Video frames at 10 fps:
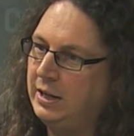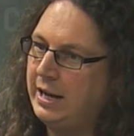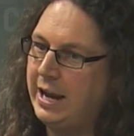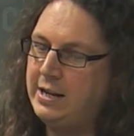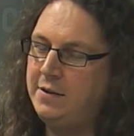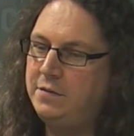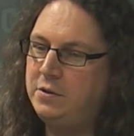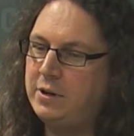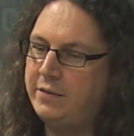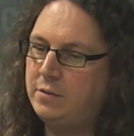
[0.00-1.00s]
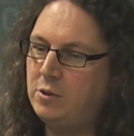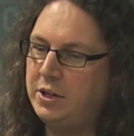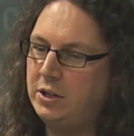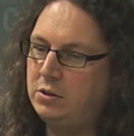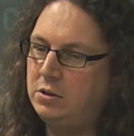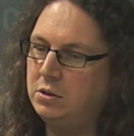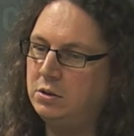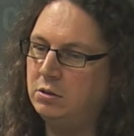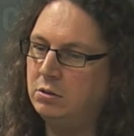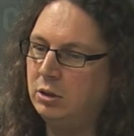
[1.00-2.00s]
And if you ever wanted
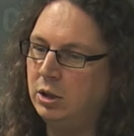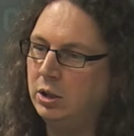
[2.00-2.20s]
to